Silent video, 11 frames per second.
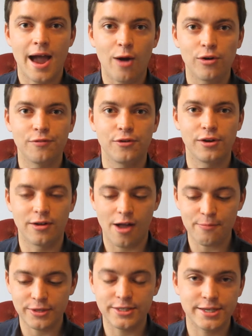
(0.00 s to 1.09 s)
However,
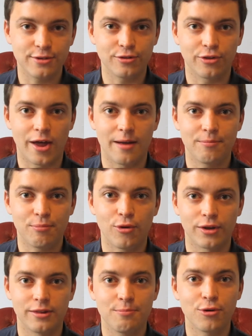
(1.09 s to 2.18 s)
up until that
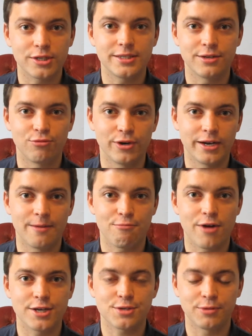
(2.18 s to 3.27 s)
point, the book did really
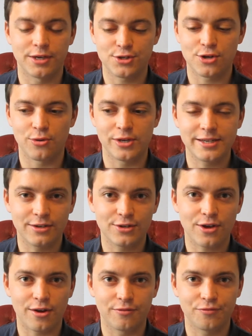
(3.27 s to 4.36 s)
impress me, so it didn't
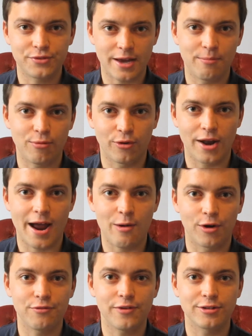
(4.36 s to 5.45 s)
kind of tamper on how
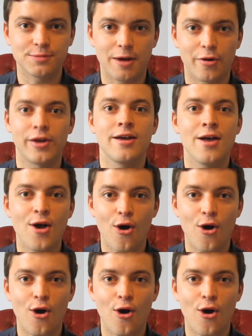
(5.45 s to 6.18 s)
I felt about it